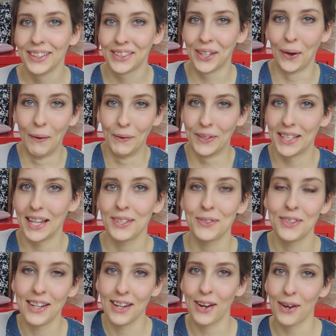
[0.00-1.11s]
so
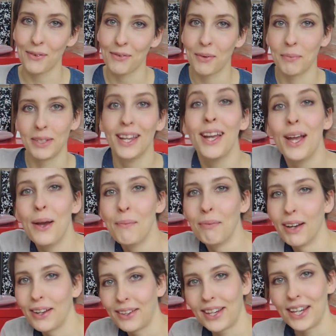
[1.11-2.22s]
that's really hard for me.
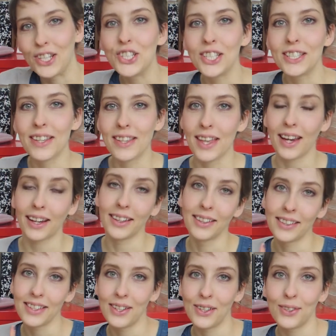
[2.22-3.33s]
But okay, she's the
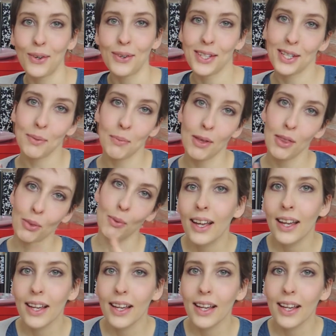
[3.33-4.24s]
second, Dodie Smith.